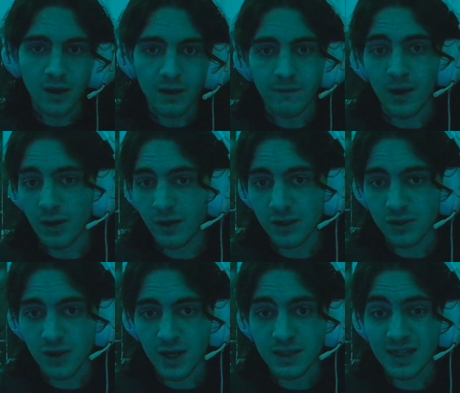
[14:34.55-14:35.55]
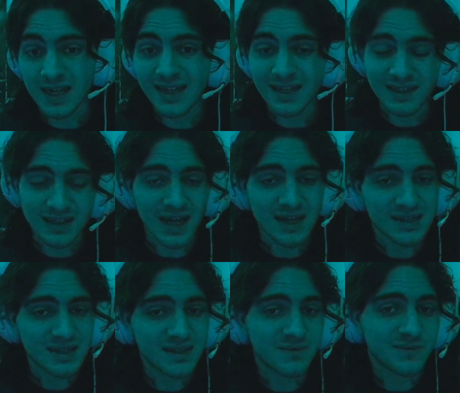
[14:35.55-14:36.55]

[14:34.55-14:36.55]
following a trend, yes.